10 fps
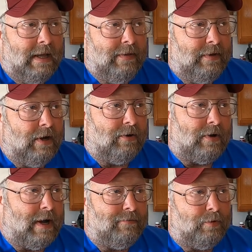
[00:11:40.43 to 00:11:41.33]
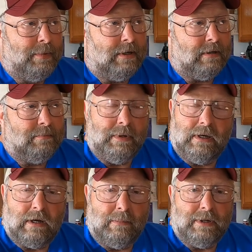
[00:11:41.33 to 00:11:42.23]
and the aircraft will be,
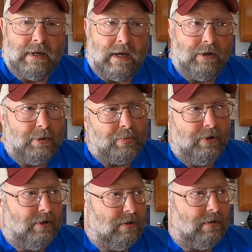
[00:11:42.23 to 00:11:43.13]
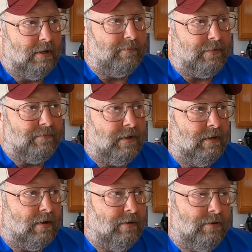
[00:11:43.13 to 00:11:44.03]
be coming down at a pretty good clip,
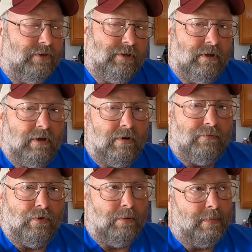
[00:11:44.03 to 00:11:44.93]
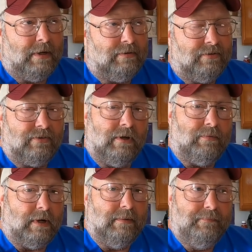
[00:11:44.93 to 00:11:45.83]
1,500, 1,600 foot a minute
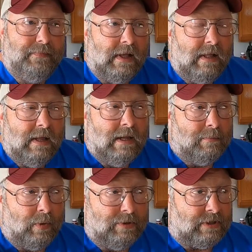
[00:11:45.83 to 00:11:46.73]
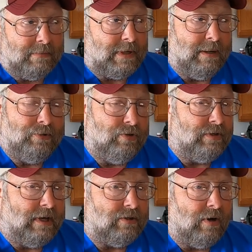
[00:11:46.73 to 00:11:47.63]
descent rate. But we sometimes
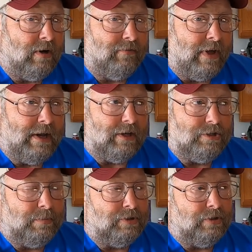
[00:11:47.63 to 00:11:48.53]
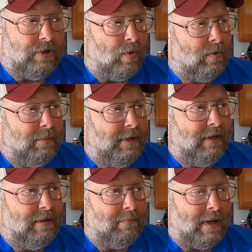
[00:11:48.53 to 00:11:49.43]
use that to our advantage. But you don't want to be
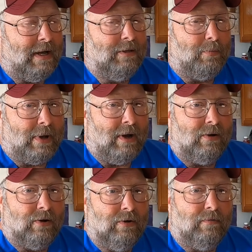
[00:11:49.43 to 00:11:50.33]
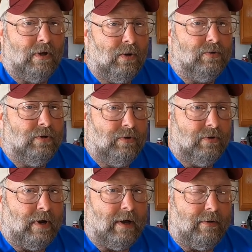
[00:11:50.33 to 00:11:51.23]
getting behind the power curve low to
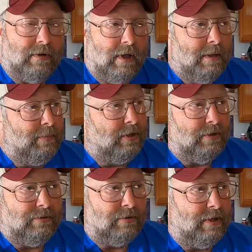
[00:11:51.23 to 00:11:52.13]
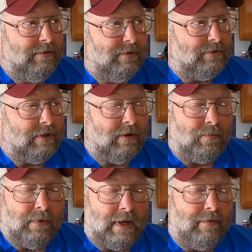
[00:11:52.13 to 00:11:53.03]
the ground because you leave
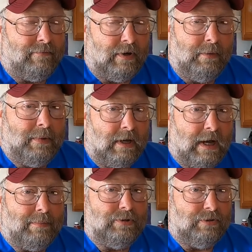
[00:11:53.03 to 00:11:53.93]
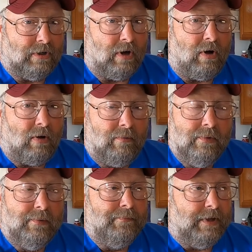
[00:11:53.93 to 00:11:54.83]
yourself without very many options at all
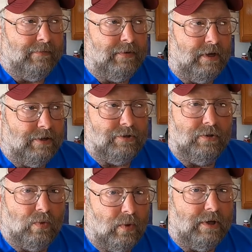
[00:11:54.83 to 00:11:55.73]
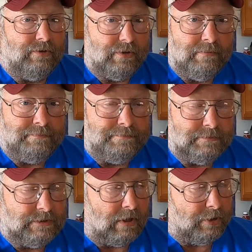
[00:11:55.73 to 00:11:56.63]
if the engine quits.
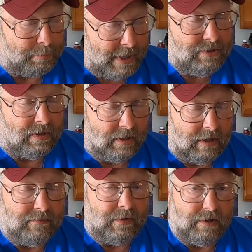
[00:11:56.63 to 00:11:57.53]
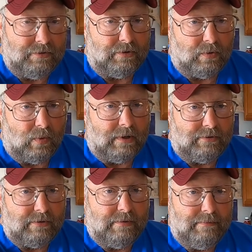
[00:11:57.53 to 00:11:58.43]
So especially if the engine
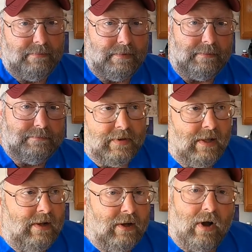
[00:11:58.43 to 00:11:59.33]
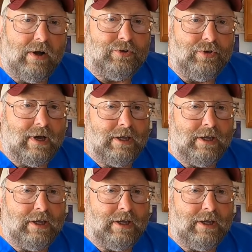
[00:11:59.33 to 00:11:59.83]
quits. All right, so you